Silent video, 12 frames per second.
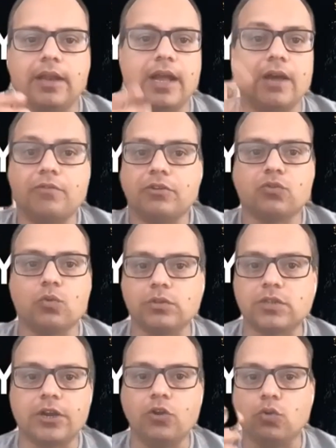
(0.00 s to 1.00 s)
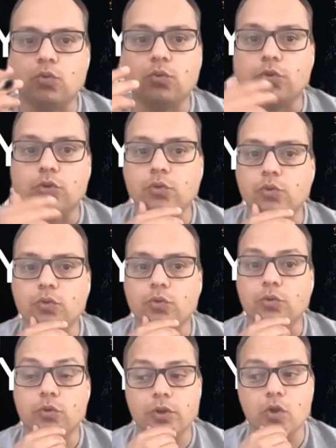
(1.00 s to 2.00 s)
like after school started to
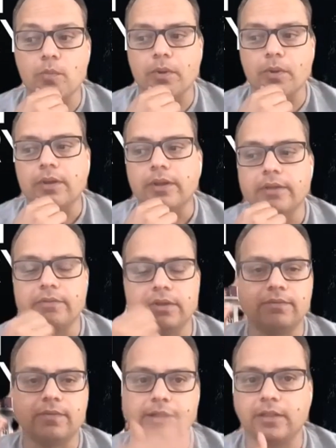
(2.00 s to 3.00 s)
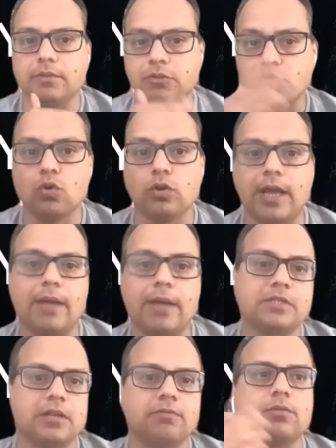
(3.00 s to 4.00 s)
reopen. Even if the school
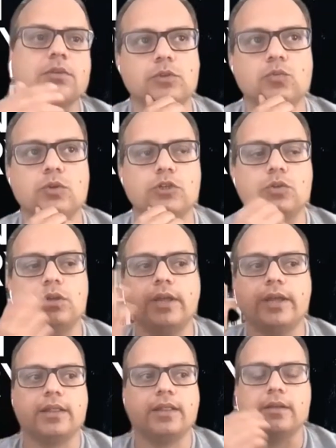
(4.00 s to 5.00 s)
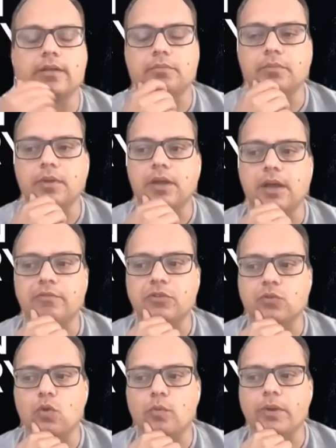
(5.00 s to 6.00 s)
time itself was virtual, like the
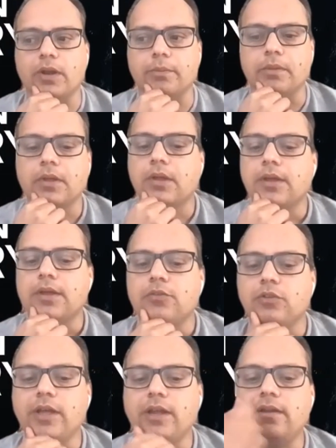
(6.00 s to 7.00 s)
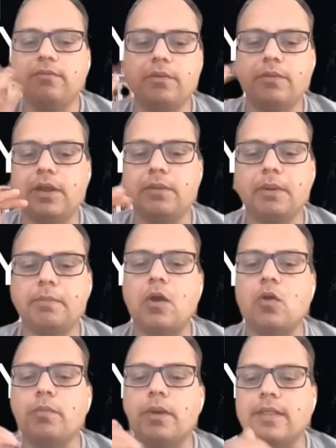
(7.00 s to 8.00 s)
after school opened up. So then we were a little bit
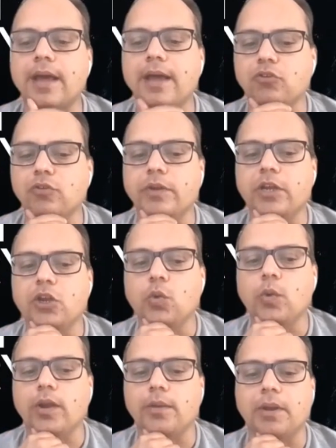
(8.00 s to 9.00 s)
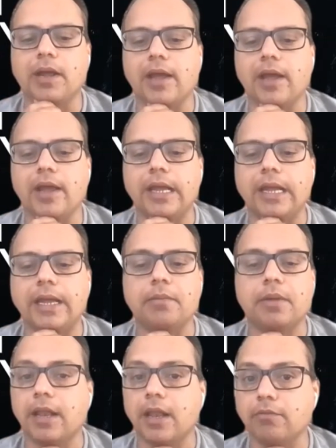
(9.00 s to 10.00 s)
bound by that, so we didn't do it. But
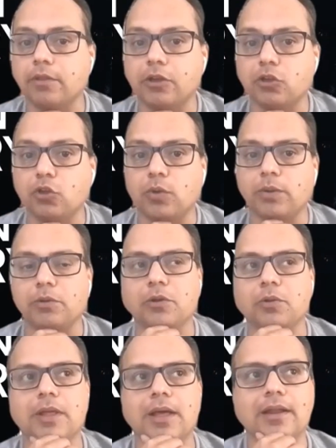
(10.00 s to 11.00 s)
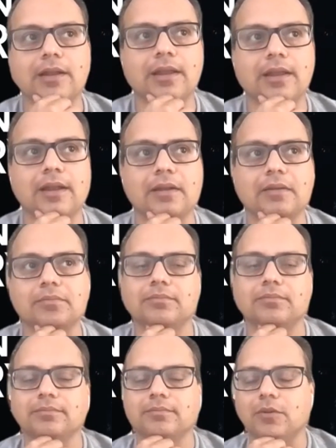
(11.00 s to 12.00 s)
I love that you were able to do that, and
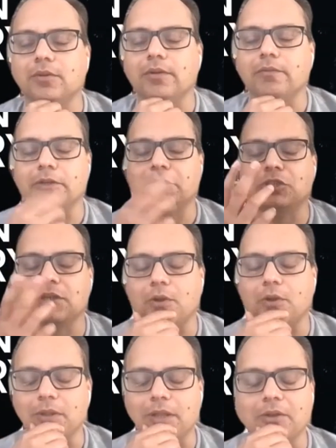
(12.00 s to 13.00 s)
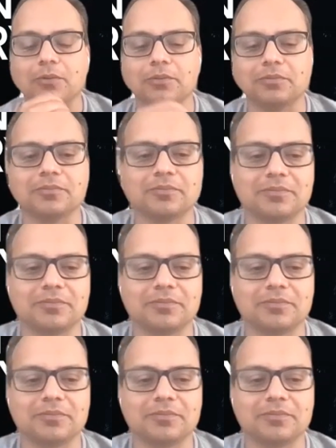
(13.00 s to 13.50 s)
I wish I could do that too.